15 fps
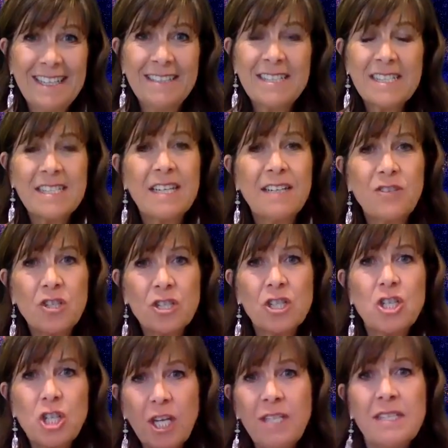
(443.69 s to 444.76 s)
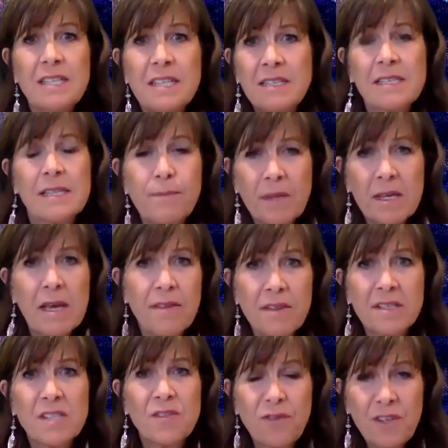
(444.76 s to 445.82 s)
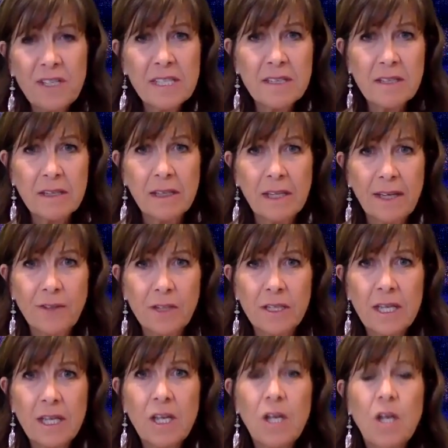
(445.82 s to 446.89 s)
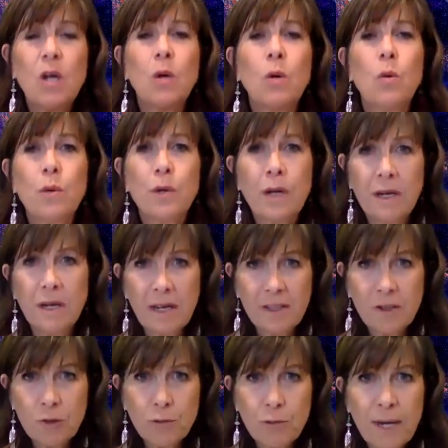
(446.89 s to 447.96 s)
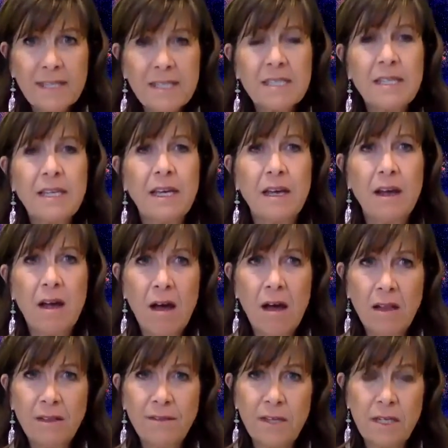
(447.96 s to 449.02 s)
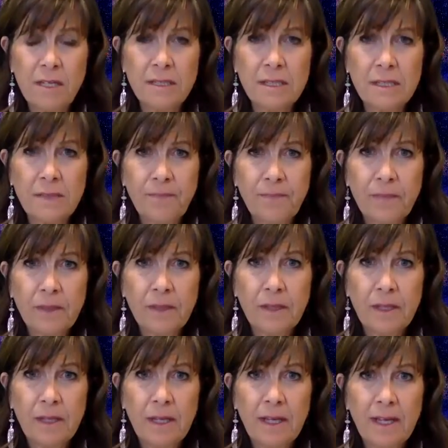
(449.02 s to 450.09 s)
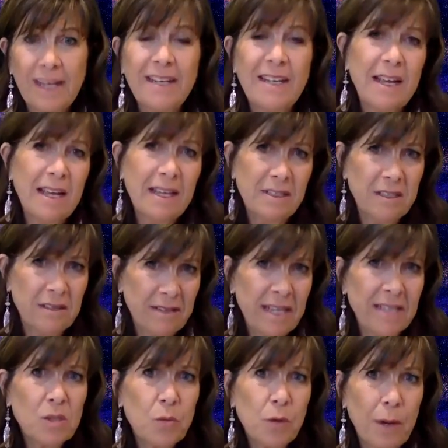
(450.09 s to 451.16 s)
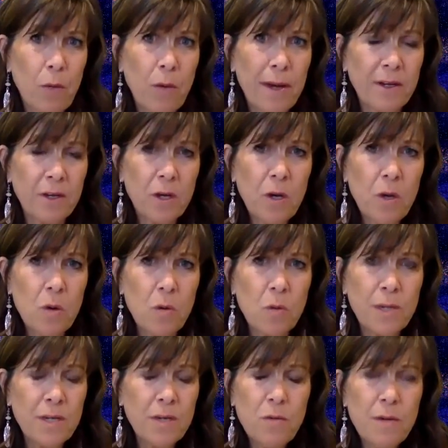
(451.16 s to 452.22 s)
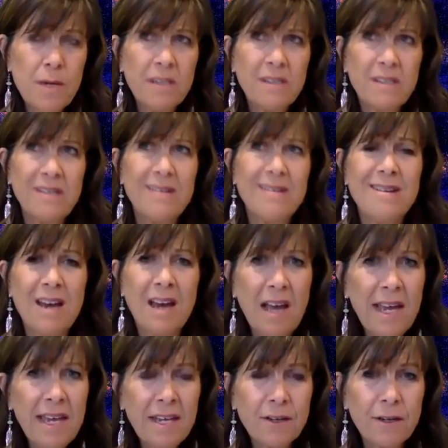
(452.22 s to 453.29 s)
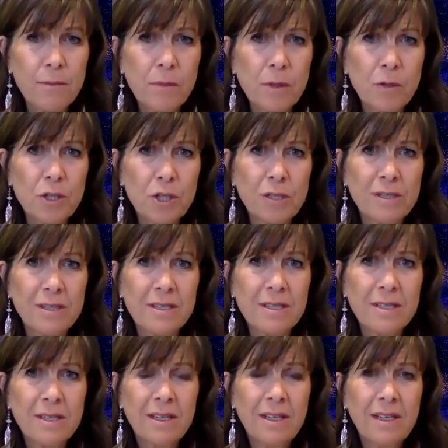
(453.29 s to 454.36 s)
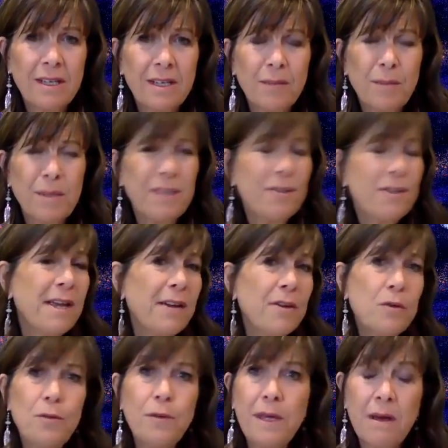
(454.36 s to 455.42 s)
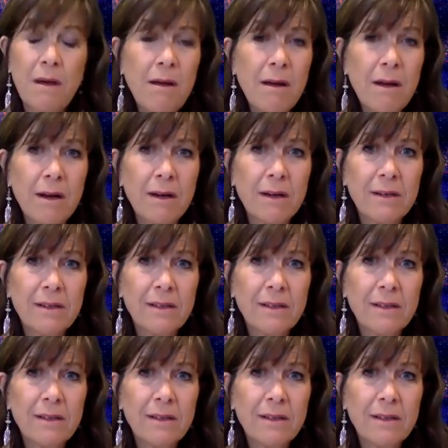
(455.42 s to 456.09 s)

Instead of just chasing something on this physical level, we're addressing all of these. And that's where I want to go. We don't want to deny our emotions, but they're not who we are.